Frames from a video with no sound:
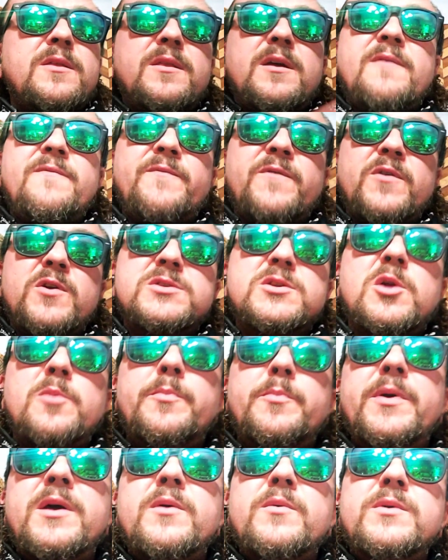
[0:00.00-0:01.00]
that first little
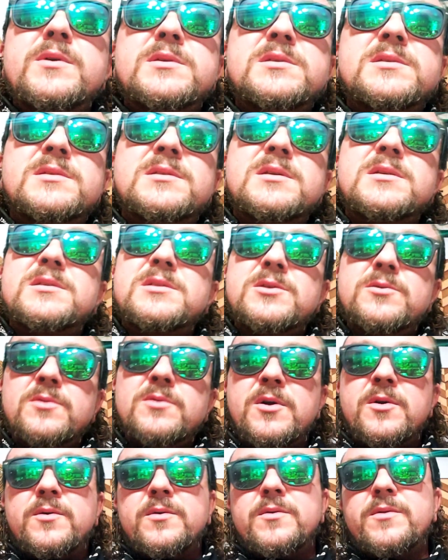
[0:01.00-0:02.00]
bit was just, you
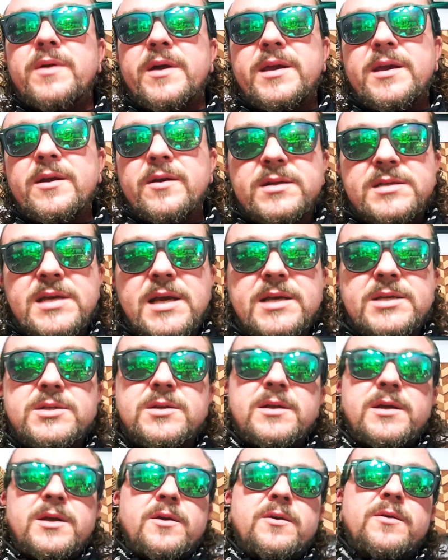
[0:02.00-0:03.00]
know, like irritation
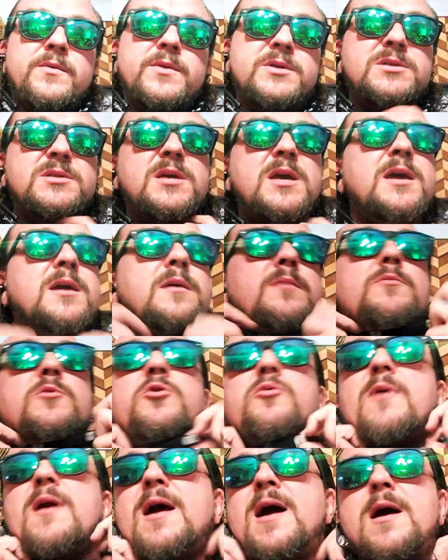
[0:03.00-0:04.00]
to hearing the same
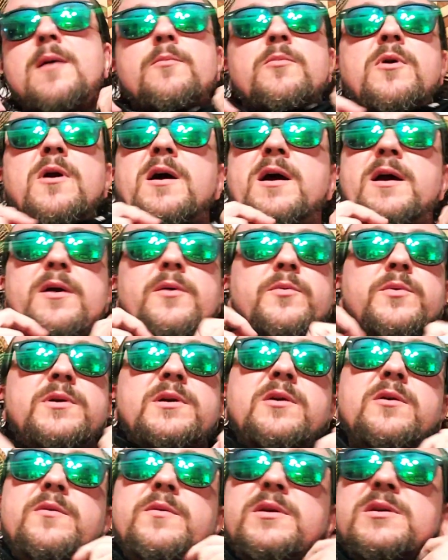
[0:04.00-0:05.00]
crap, right? We
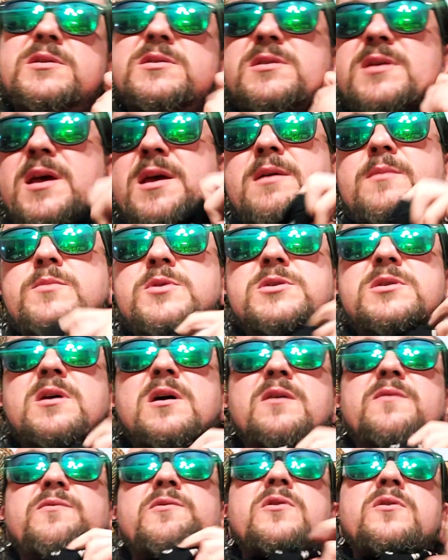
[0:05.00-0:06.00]
hearing the same
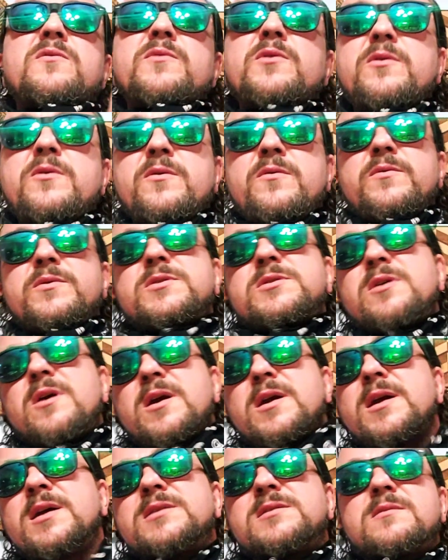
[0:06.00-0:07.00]
stuff over and over. Sorry,
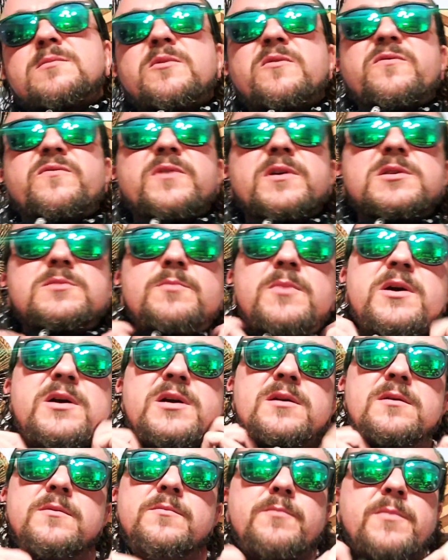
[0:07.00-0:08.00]
guys. Let me fix my,
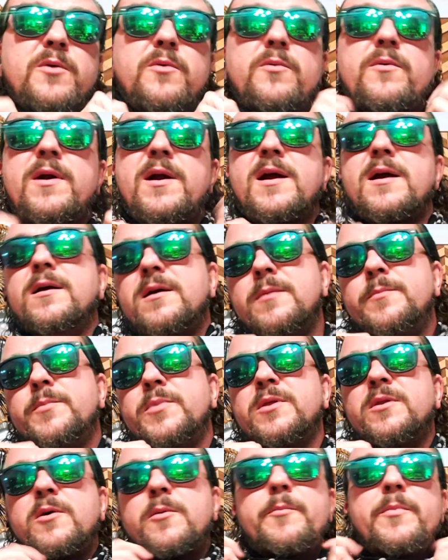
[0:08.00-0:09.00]
my rag up a
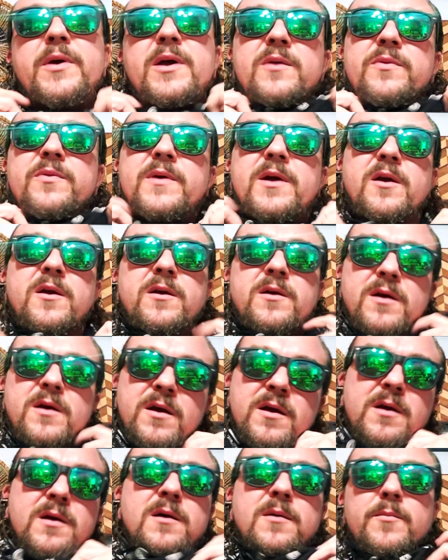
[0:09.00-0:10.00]
little bit there.
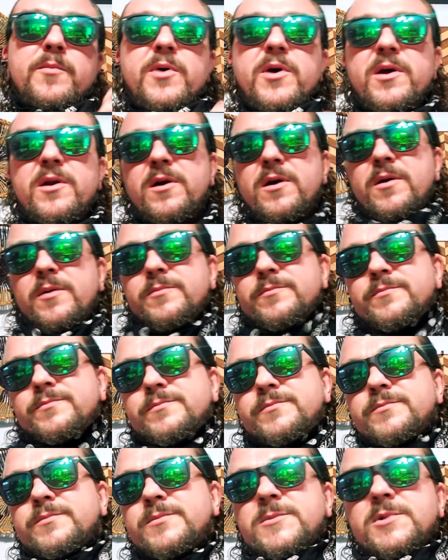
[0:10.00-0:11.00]
But, um,
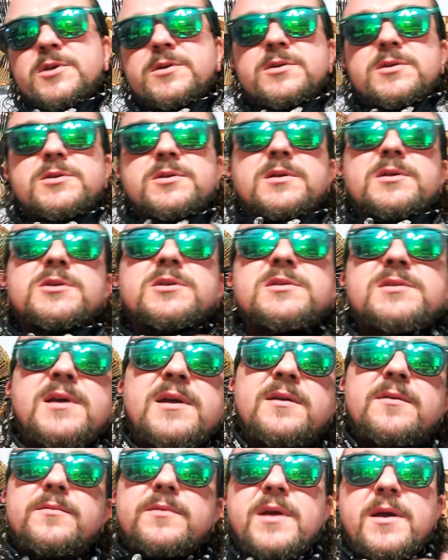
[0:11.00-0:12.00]
this shit just
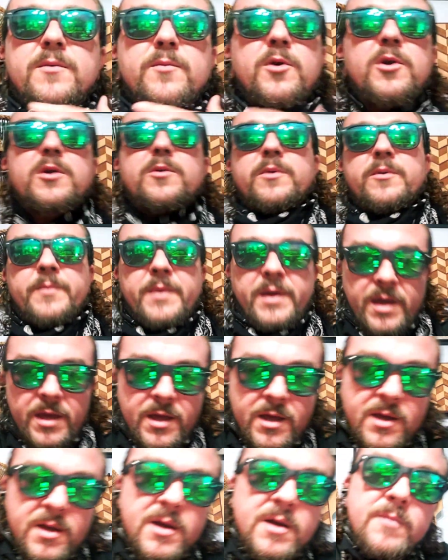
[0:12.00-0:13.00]
ain't, ain't working with me.
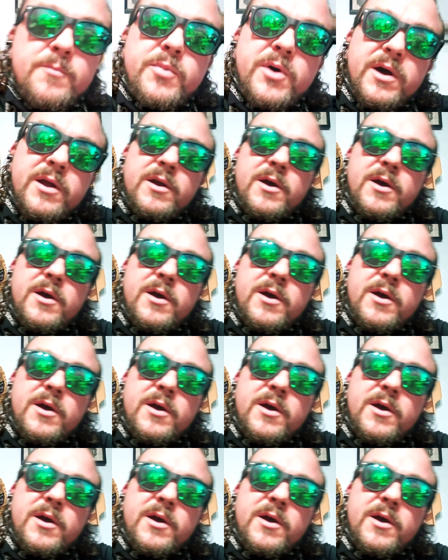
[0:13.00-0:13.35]
But,